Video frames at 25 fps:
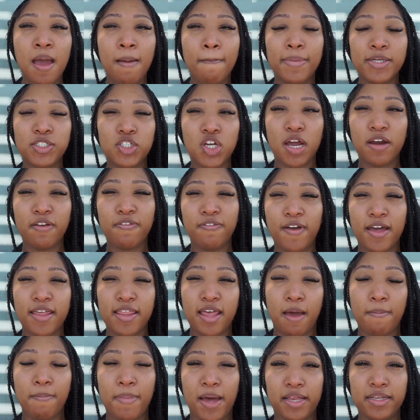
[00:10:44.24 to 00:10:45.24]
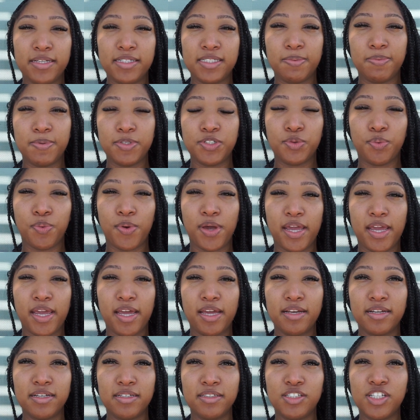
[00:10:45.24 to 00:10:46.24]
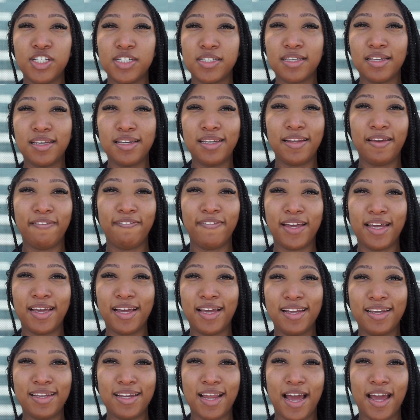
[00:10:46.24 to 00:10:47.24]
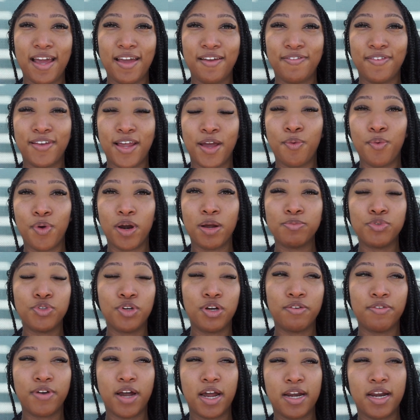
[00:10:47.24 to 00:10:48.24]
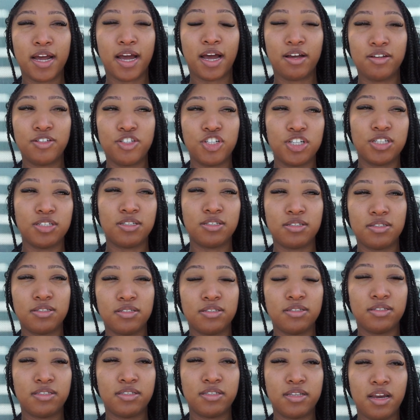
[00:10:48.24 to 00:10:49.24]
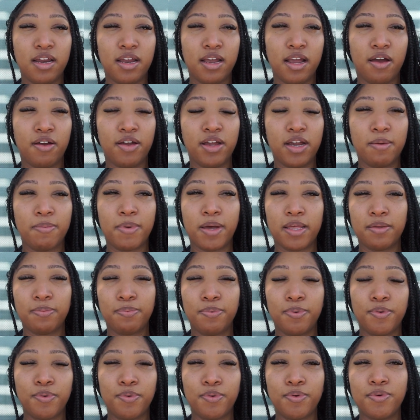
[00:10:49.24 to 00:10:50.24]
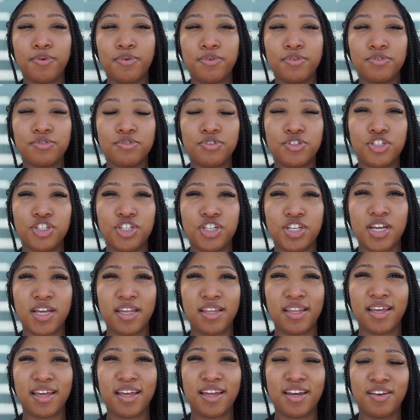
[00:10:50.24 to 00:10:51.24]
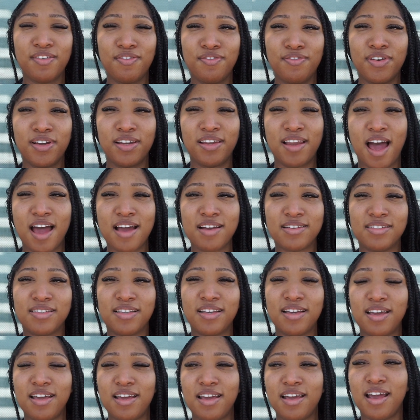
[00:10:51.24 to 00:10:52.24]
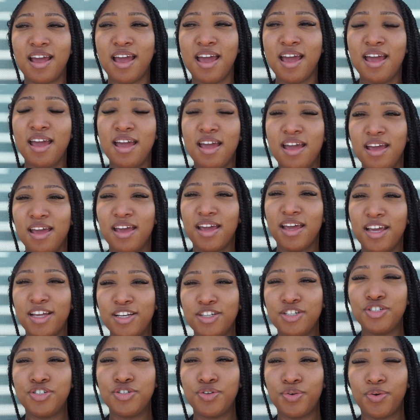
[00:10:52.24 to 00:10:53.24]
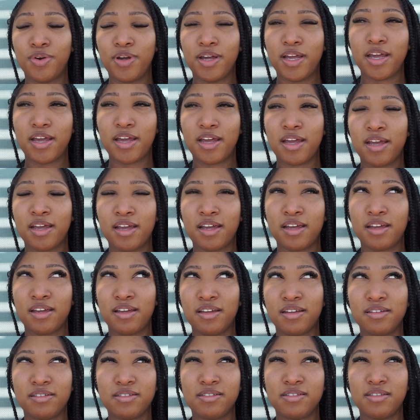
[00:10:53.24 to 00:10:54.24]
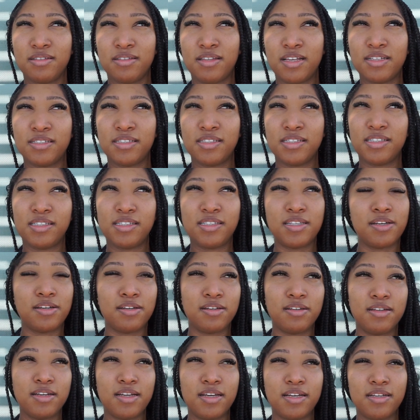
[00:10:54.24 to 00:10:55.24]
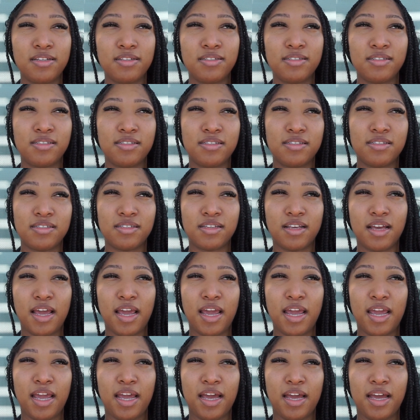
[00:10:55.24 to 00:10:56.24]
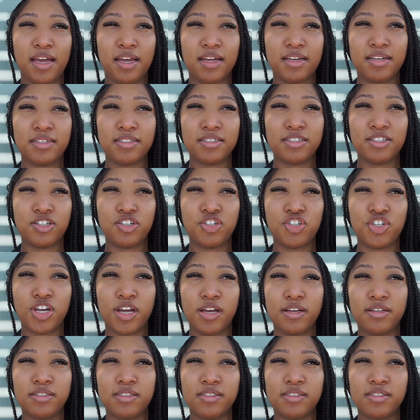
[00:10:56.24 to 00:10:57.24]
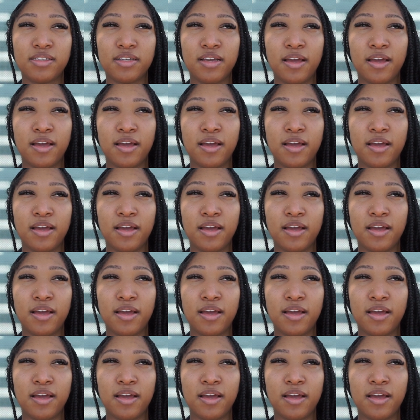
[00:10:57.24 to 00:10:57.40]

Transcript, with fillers: But trying to find that balance between just living life, like what I'm doing right now, just sitting out here by the pool, chilling, relaxing, enjoying the stillness, and just